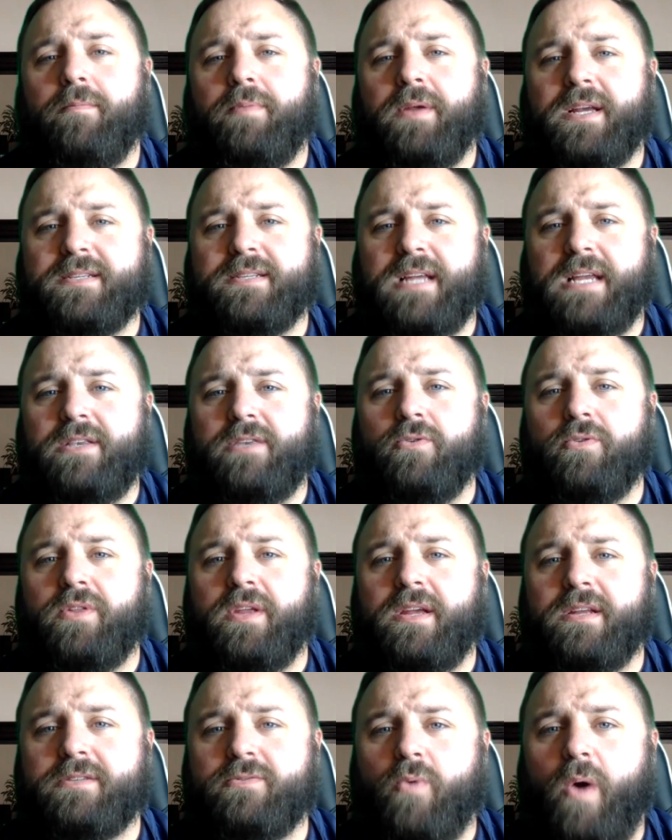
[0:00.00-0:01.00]
because I do
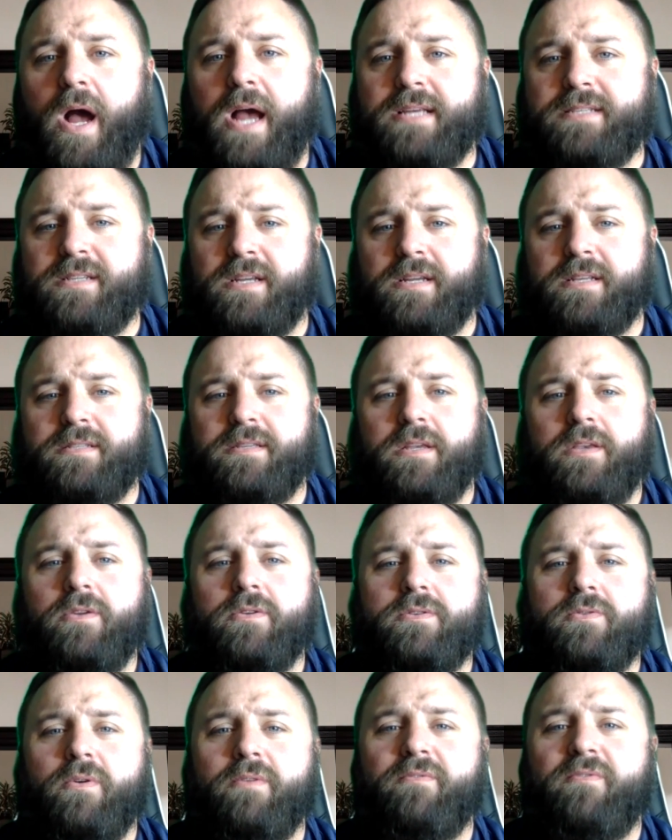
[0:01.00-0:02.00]
think it's wise to
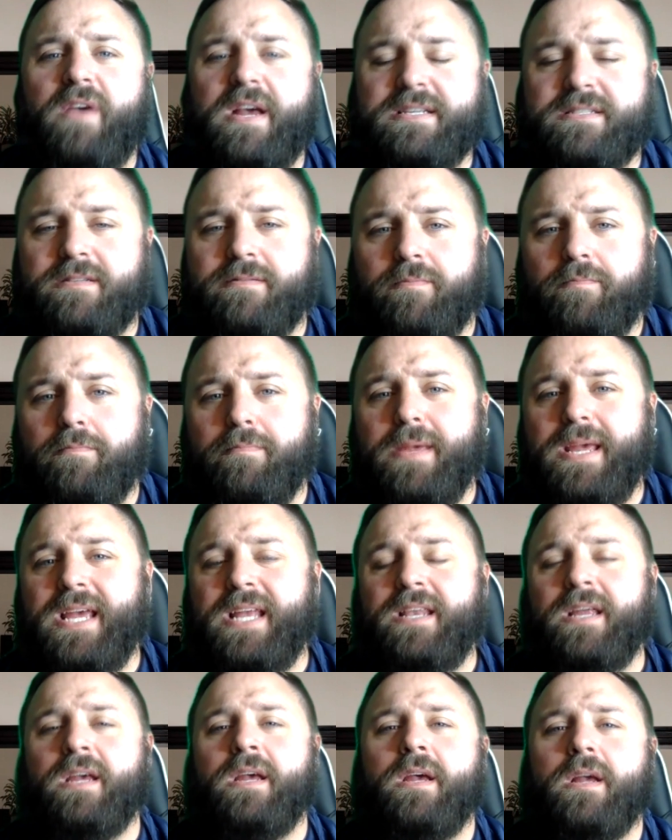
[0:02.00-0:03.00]
continue to invest
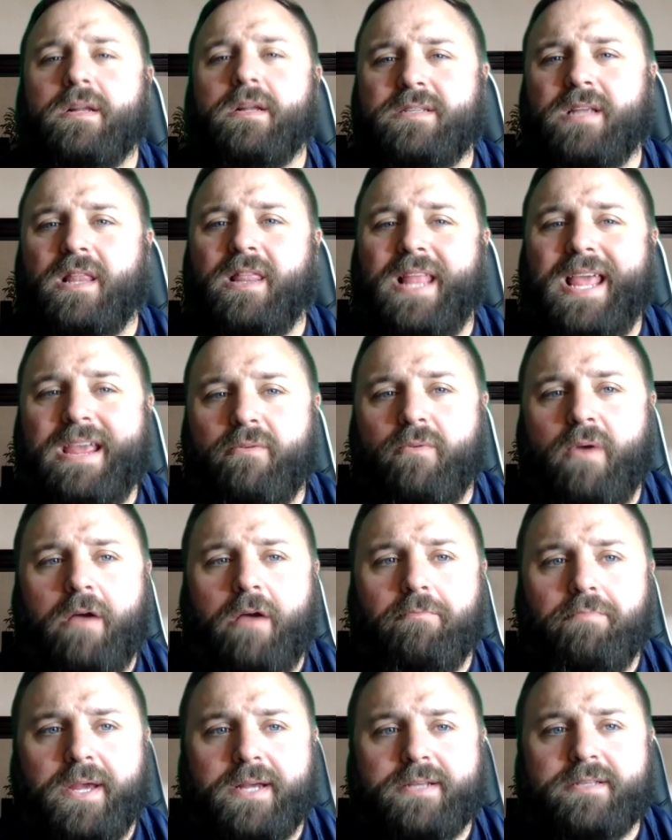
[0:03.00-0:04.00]
mid to late
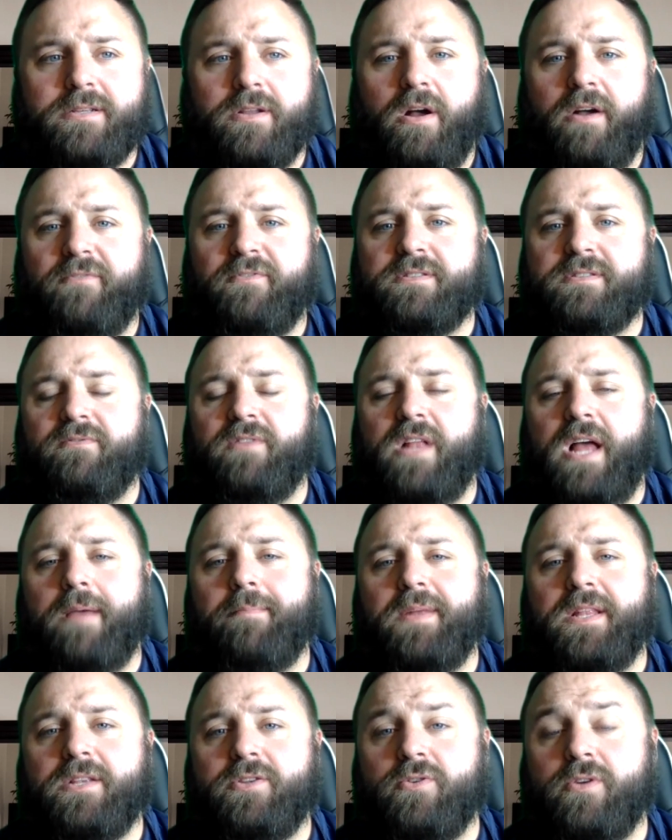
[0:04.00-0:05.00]
round picks in offensive
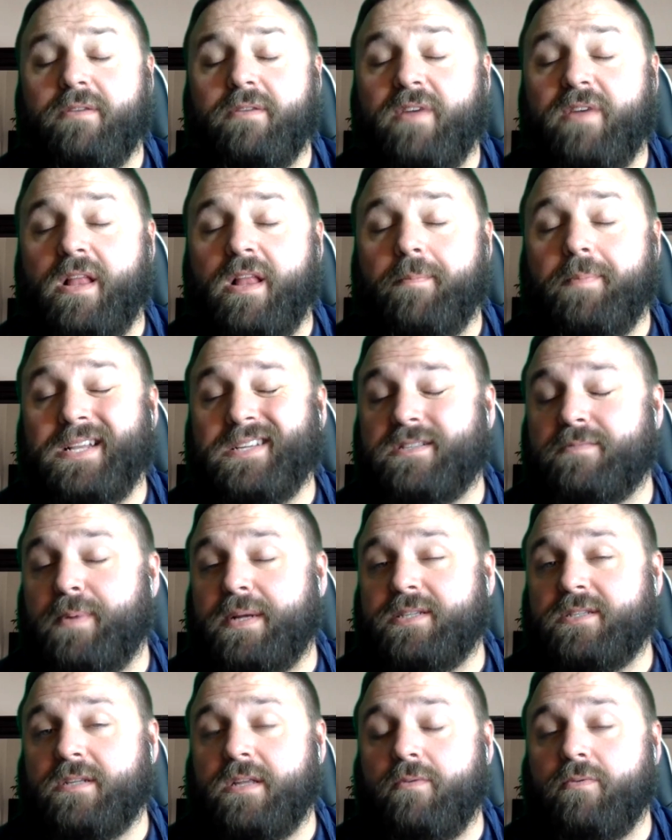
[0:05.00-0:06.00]
linemen that you can develop, and
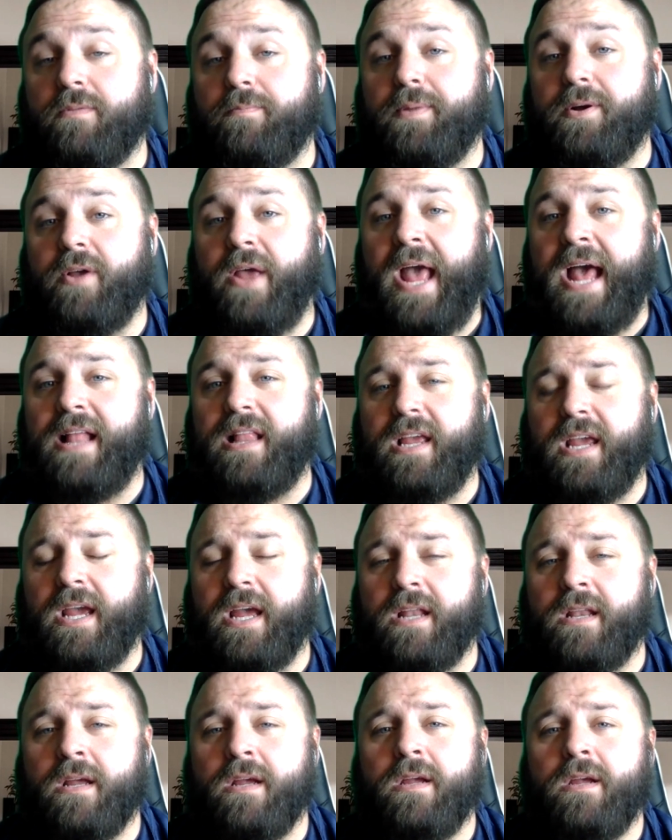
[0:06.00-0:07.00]
especially with Bill
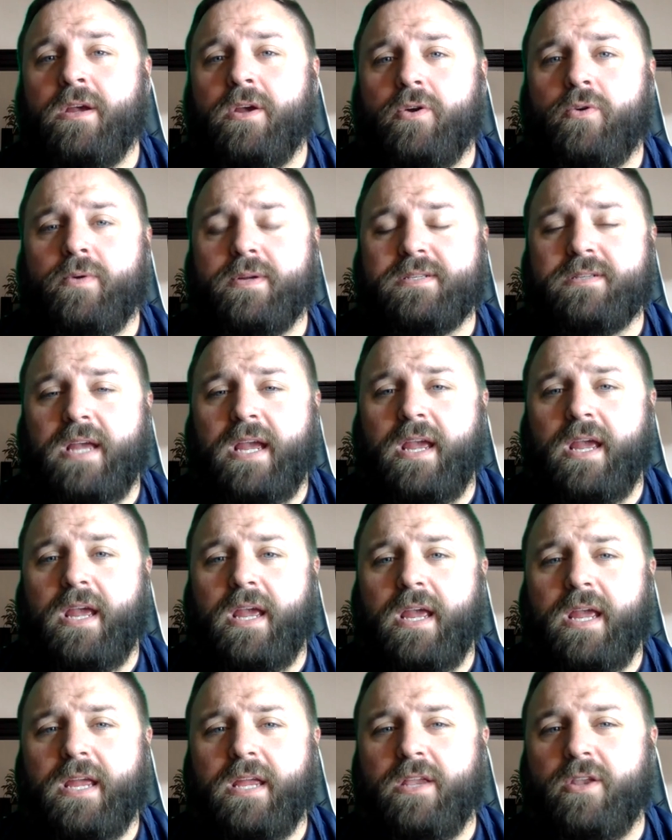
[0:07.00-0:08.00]
Callahan who is a,
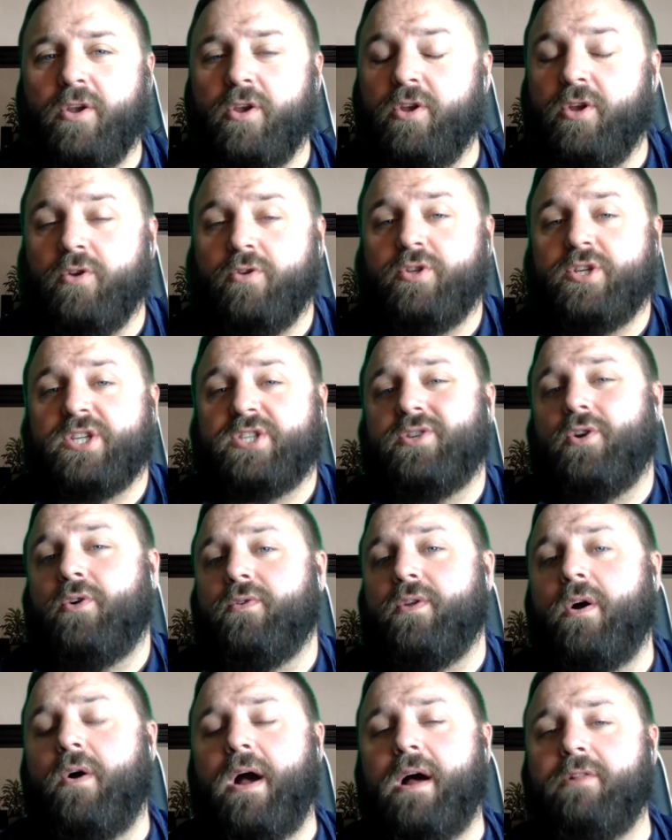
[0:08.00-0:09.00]
a you just
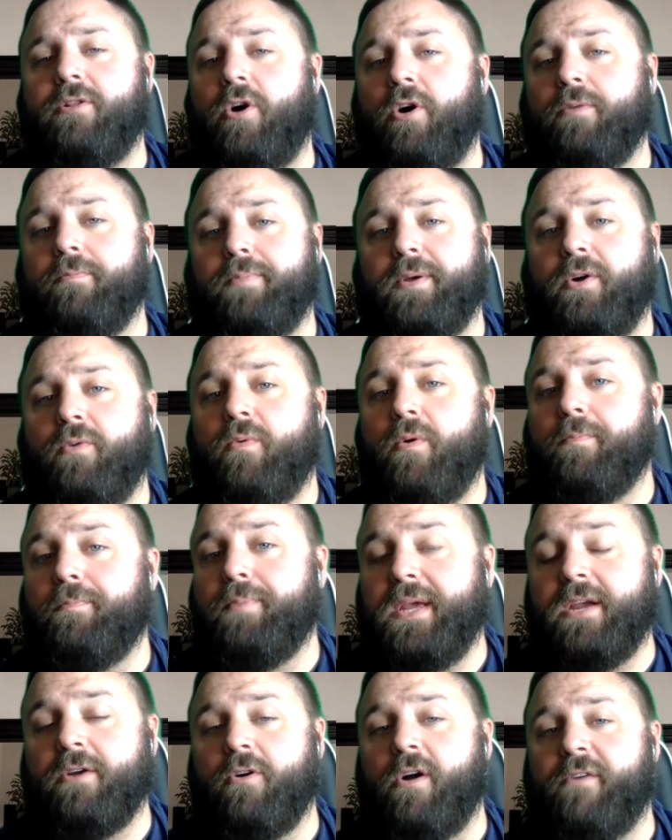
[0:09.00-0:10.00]
don't know how long Bill will
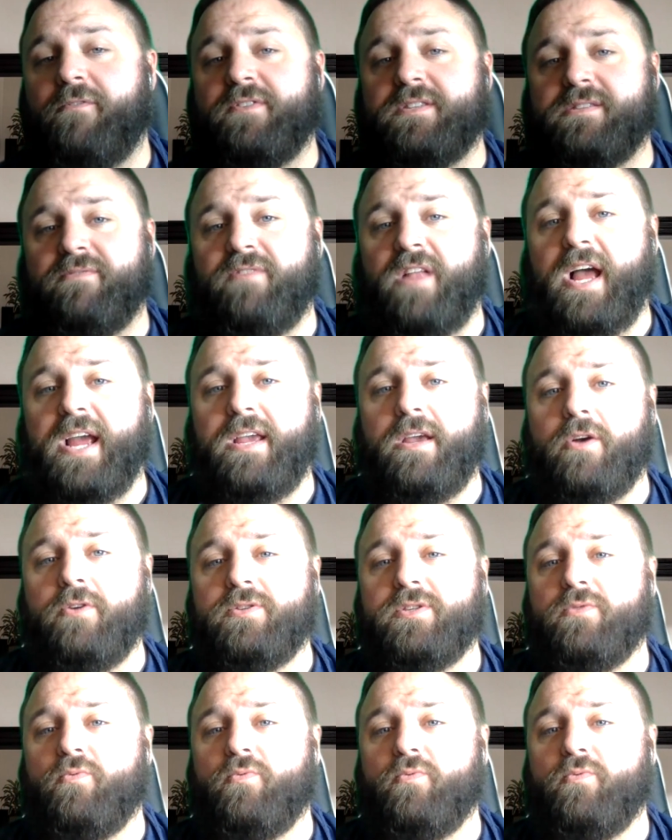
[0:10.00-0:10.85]
be your offensive line coach.